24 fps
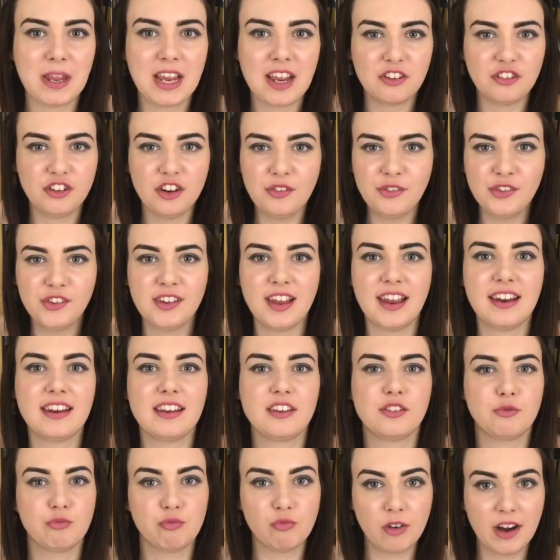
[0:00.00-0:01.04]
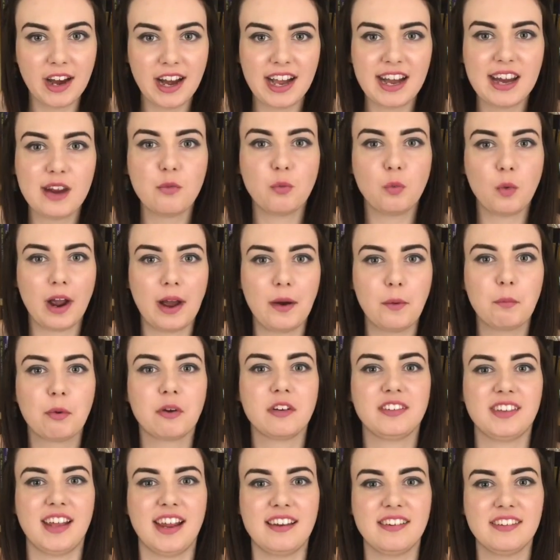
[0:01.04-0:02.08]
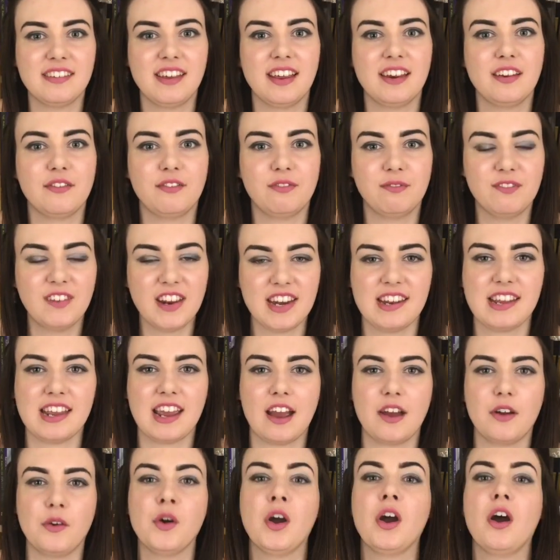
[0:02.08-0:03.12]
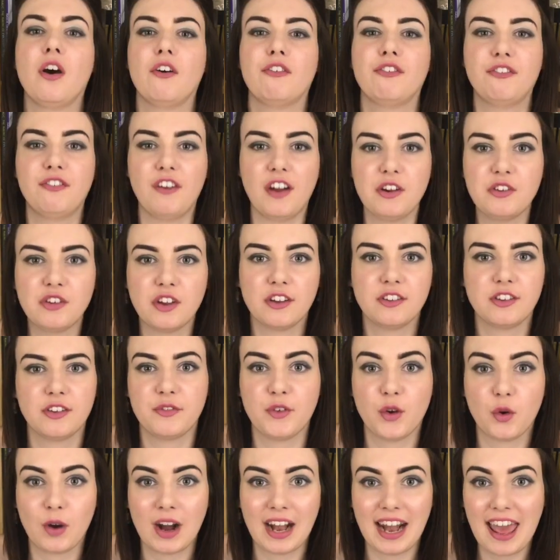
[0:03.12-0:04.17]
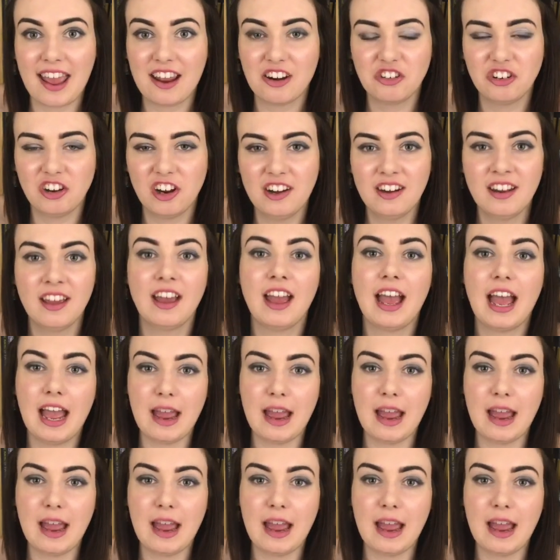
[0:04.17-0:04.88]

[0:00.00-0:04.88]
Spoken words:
because you've sent this really well presented video of photos of your collection.